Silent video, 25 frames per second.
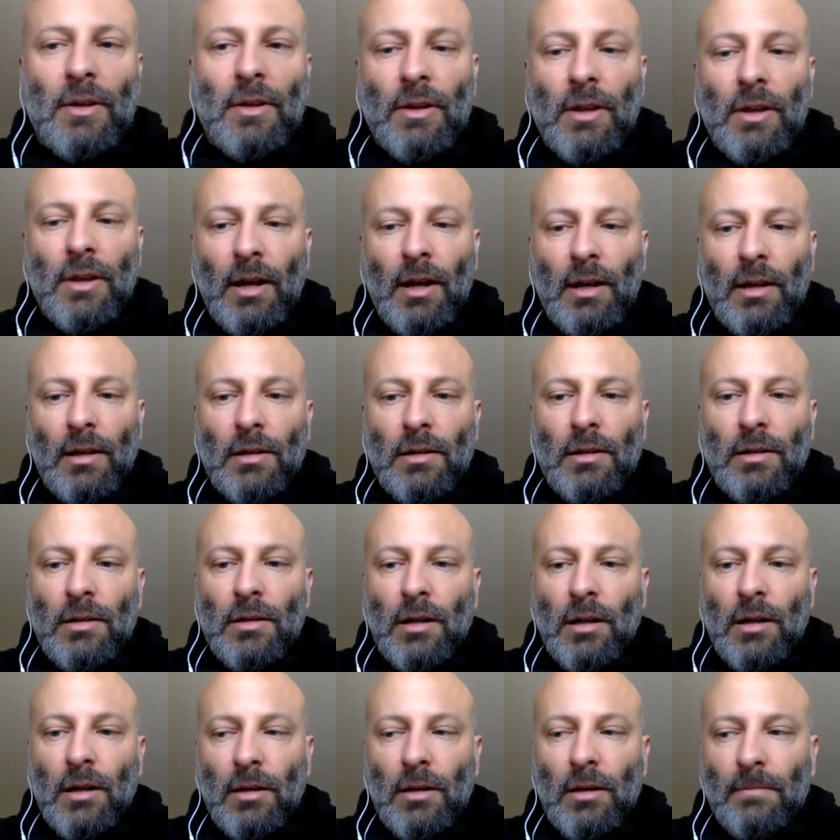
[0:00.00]
that
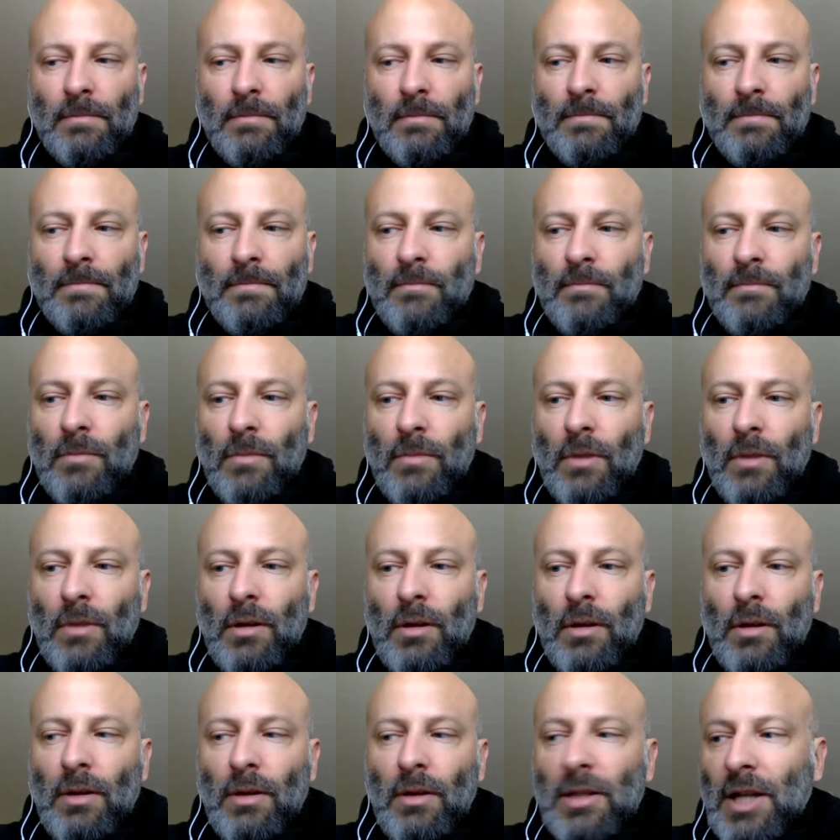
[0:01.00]

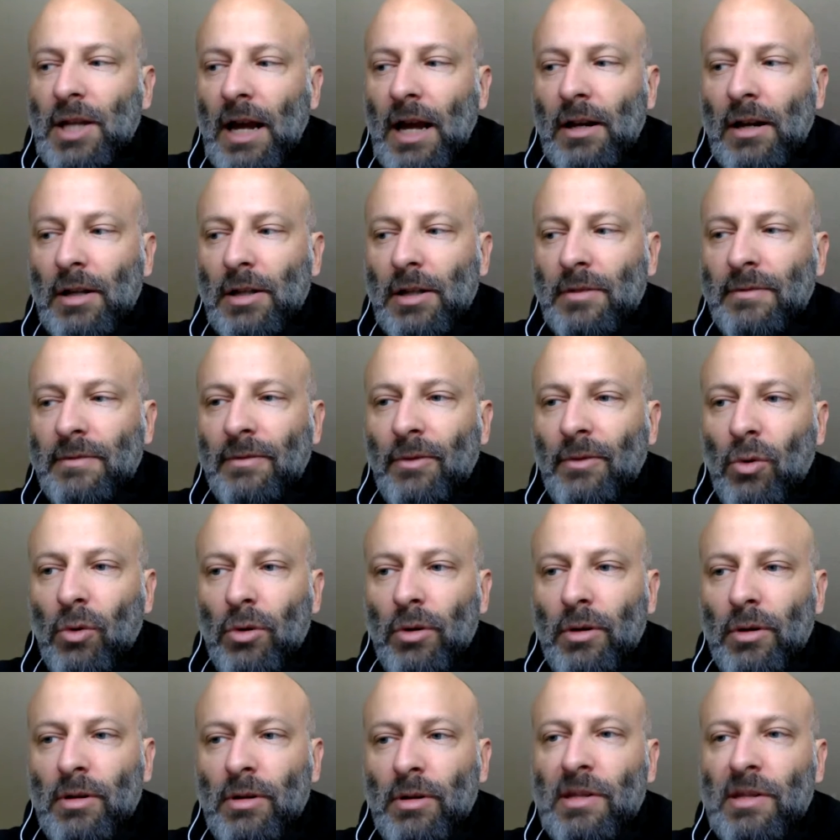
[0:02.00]
the challenge
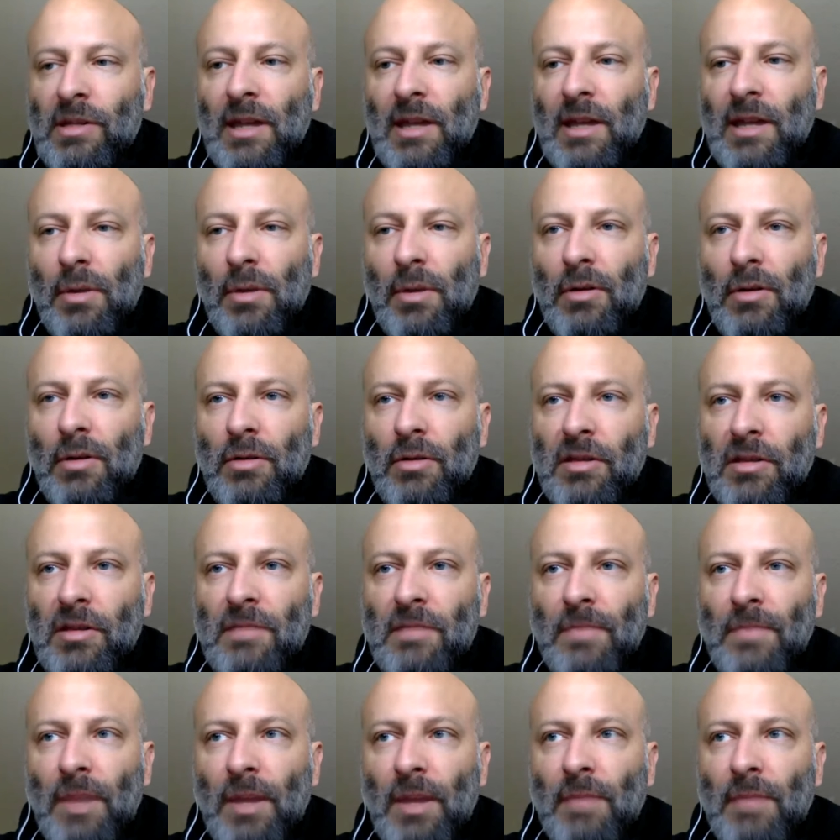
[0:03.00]
for CMOs
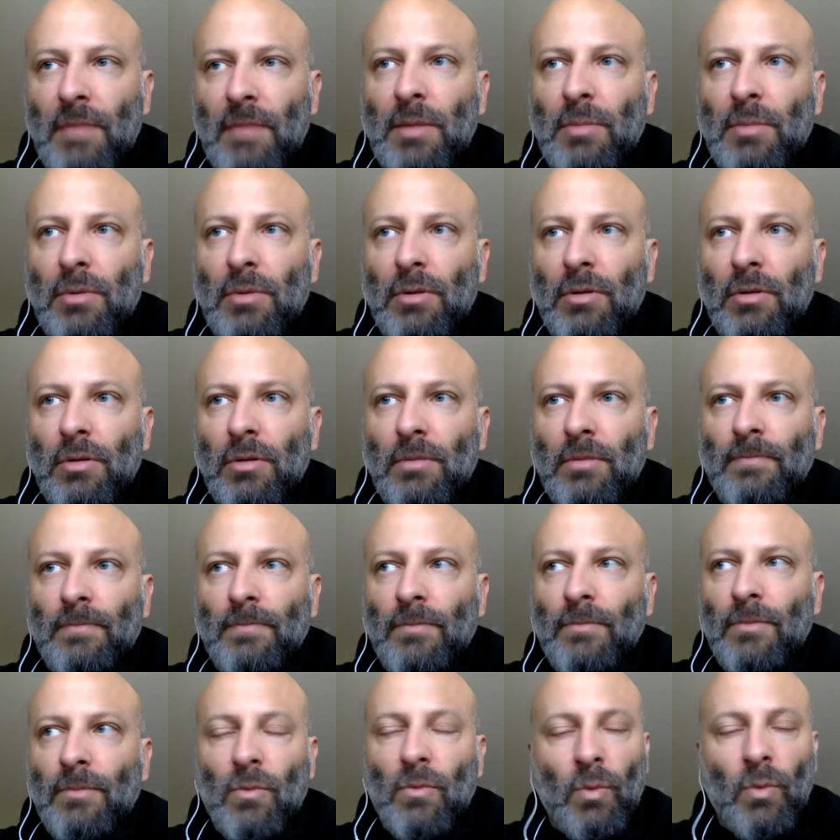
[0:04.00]
and people
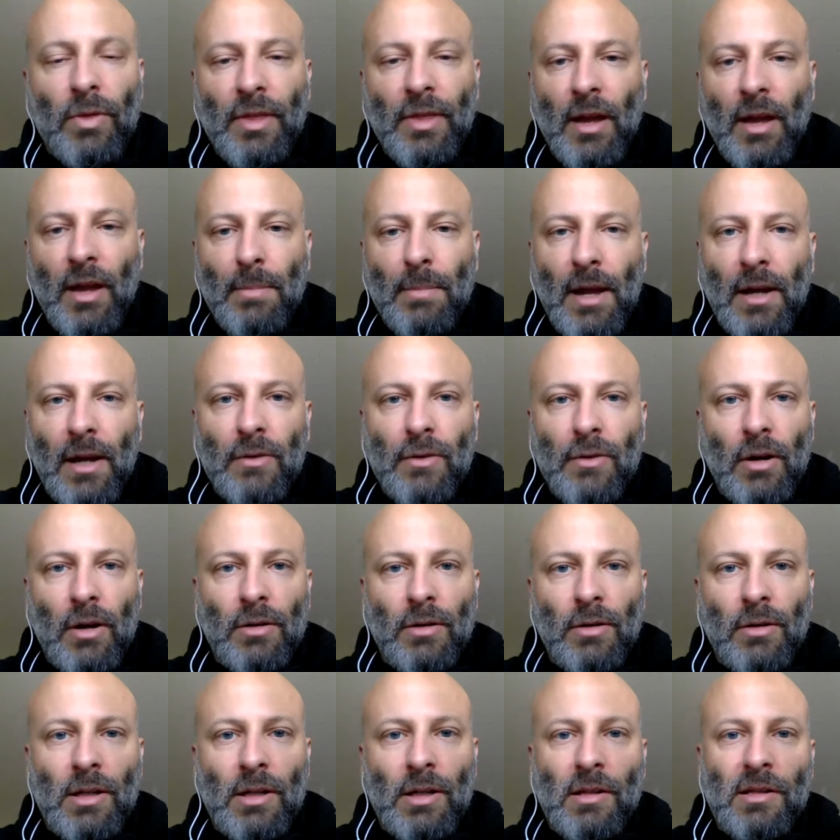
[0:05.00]
with that
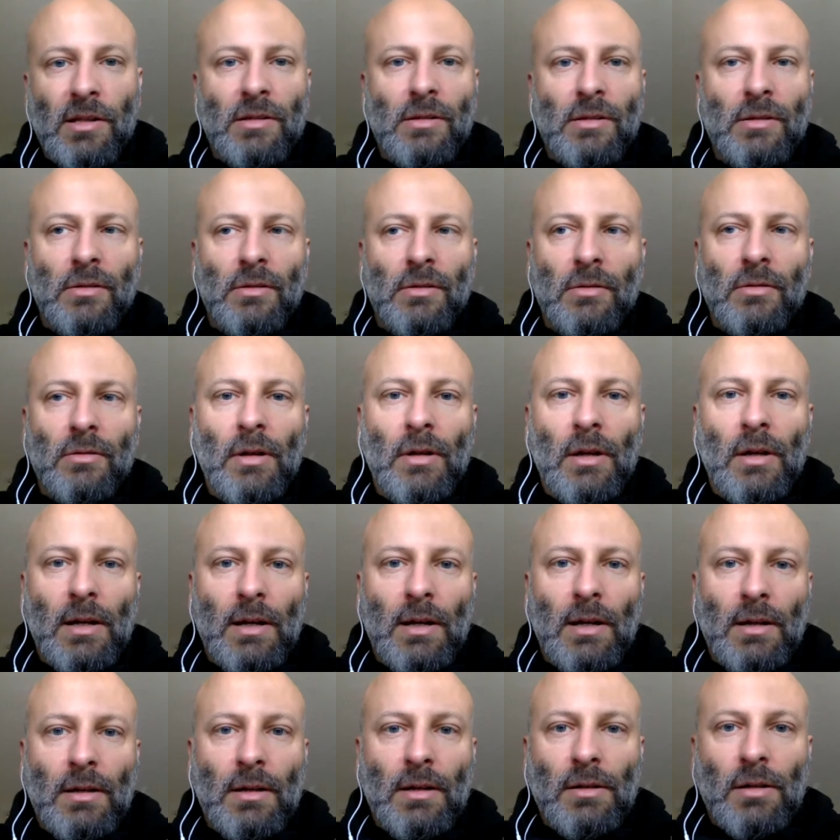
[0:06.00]
background is to
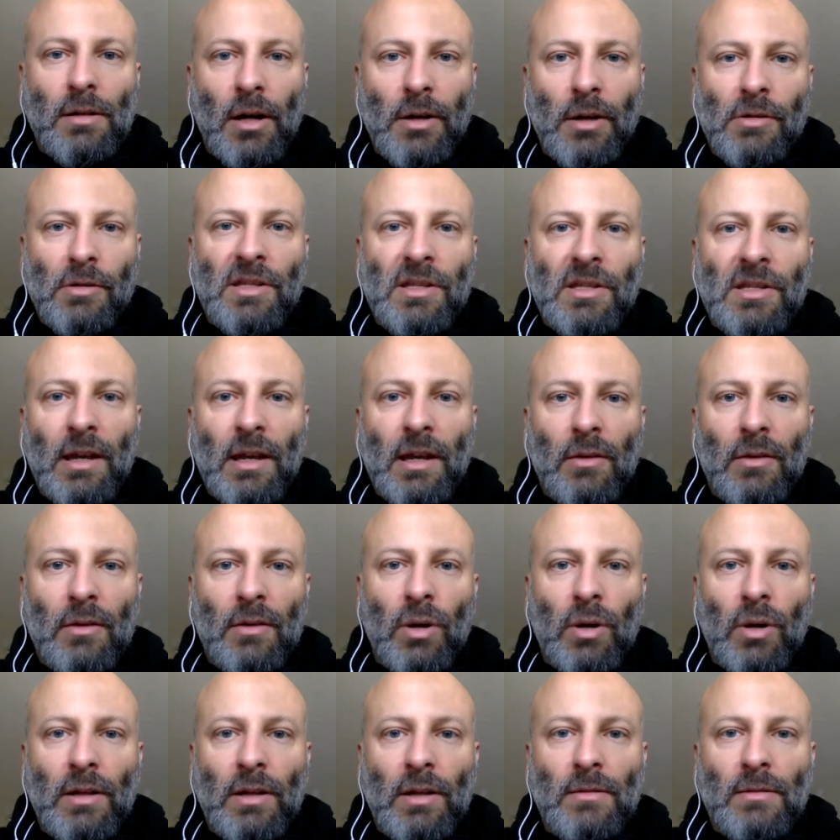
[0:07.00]
understand
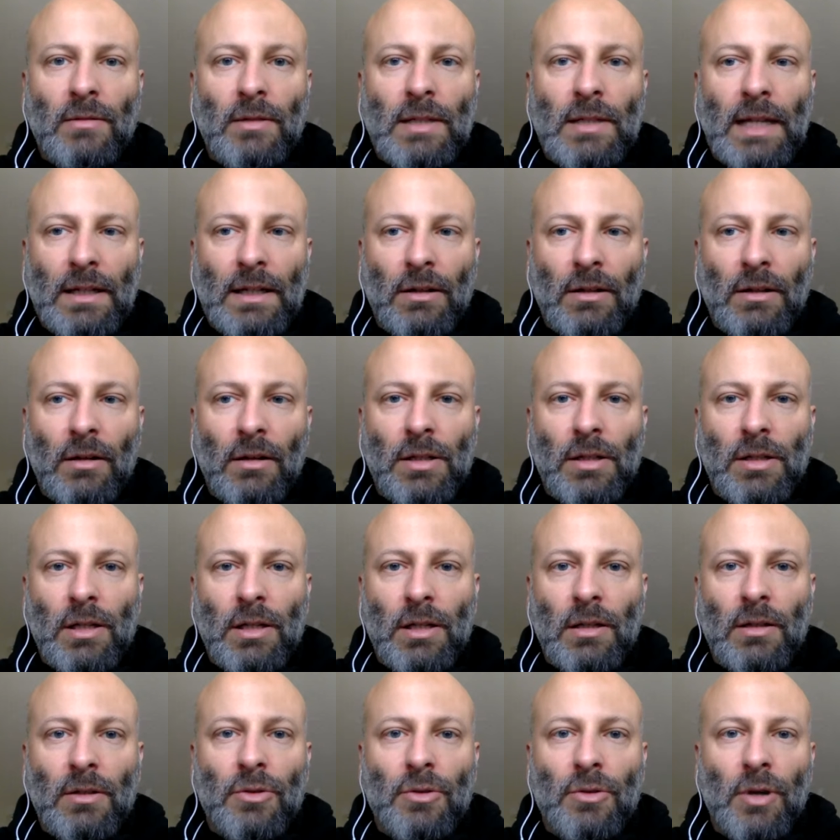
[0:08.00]
what
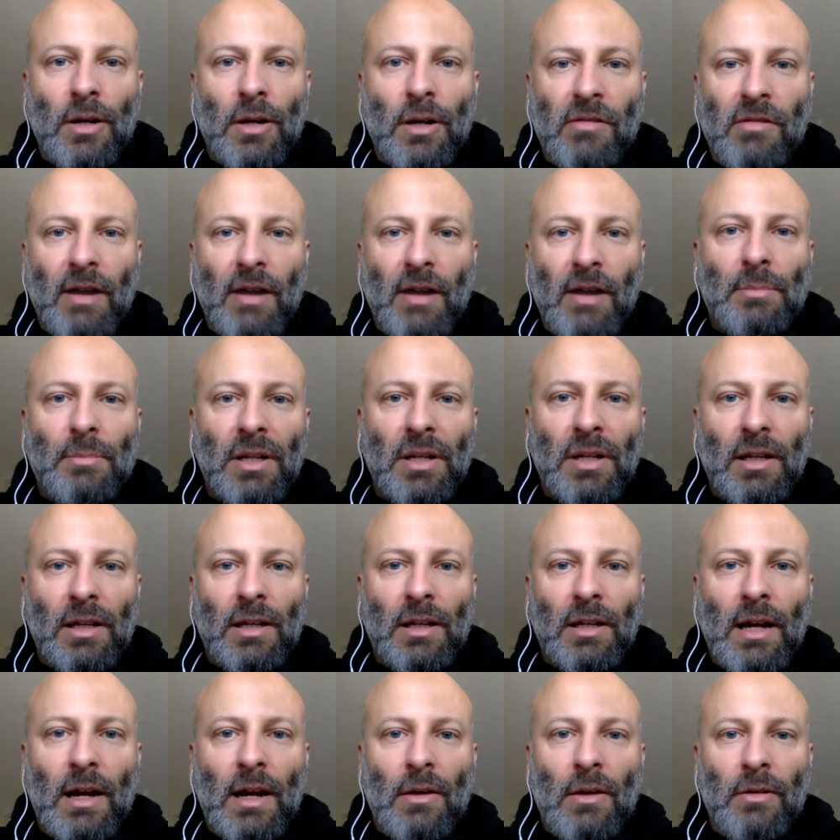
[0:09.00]
technology trends are
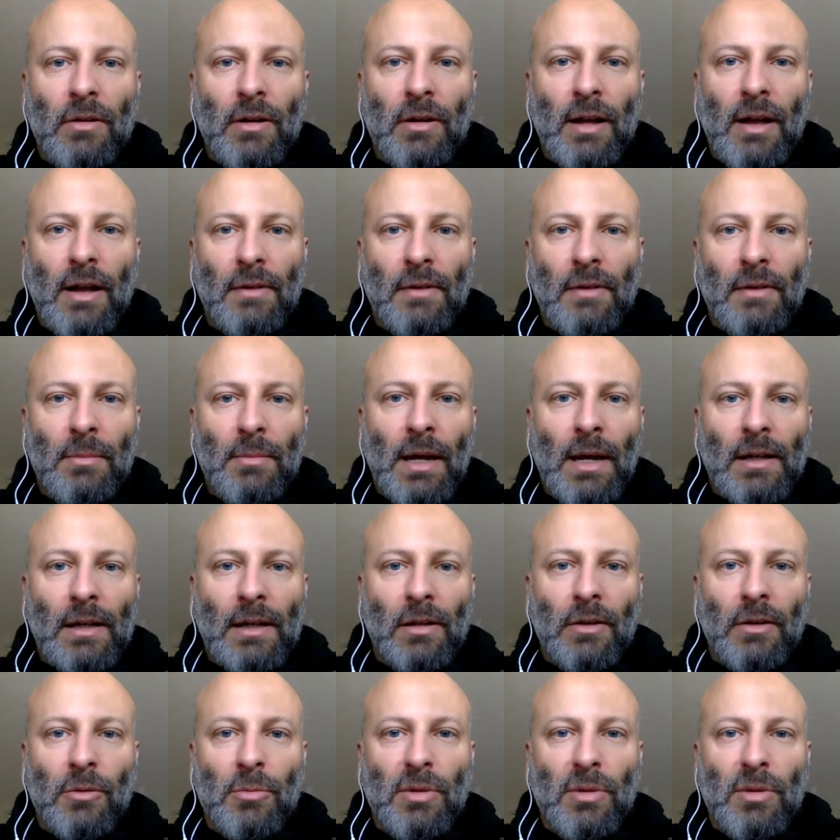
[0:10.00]
happening, how they're going to have an impact
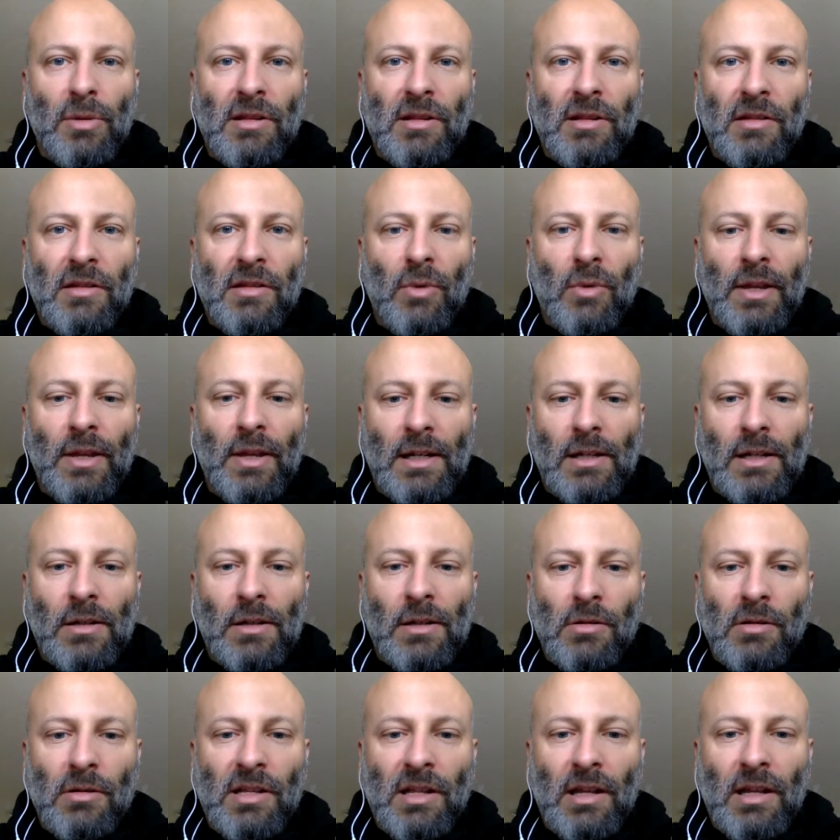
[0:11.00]
on their business, what they need to
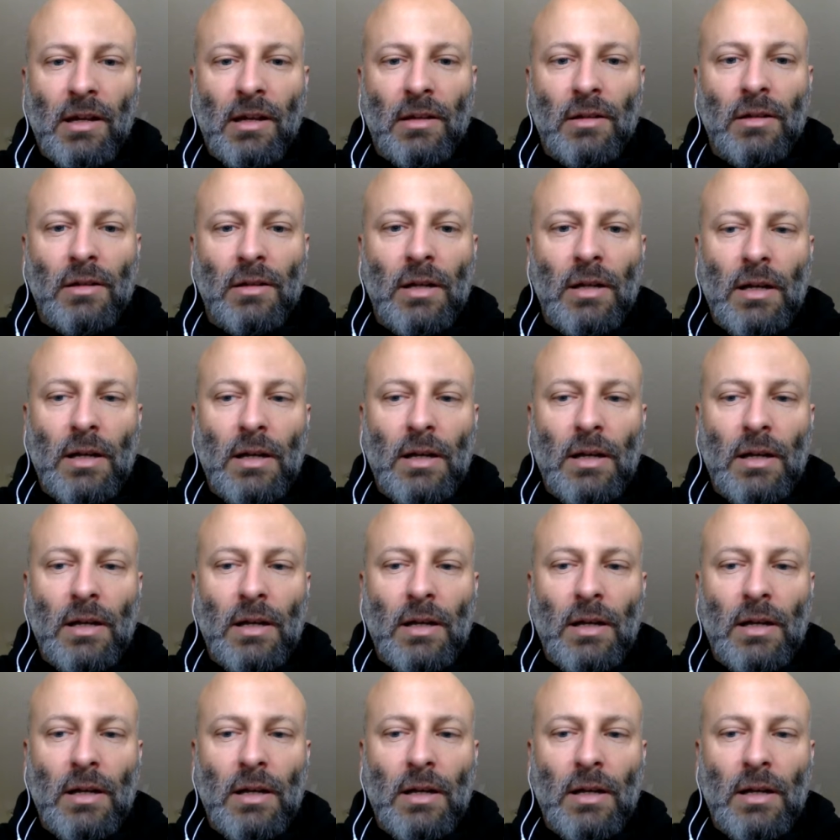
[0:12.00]
understand,